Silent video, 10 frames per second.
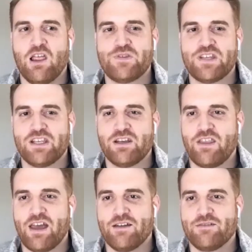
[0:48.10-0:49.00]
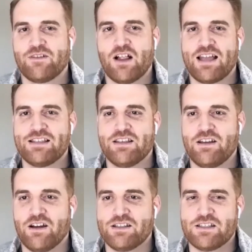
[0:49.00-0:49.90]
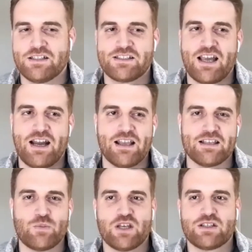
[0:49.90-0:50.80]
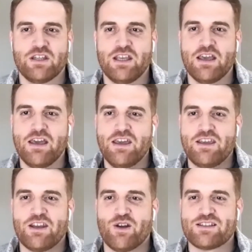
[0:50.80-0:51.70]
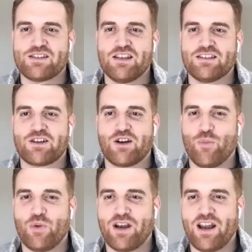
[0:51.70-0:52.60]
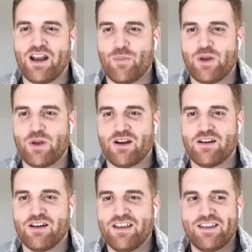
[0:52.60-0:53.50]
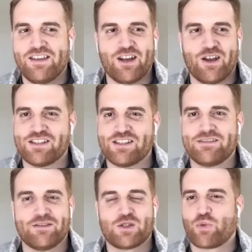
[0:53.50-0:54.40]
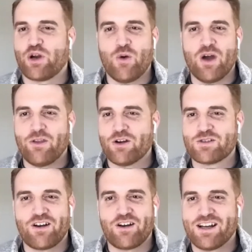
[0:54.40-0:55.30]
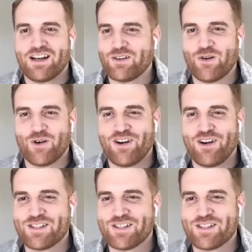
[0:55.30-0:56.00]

to hear that. Glad to hear. It's exciting, especially, as things start opening up here, as spring weather is right around the corner.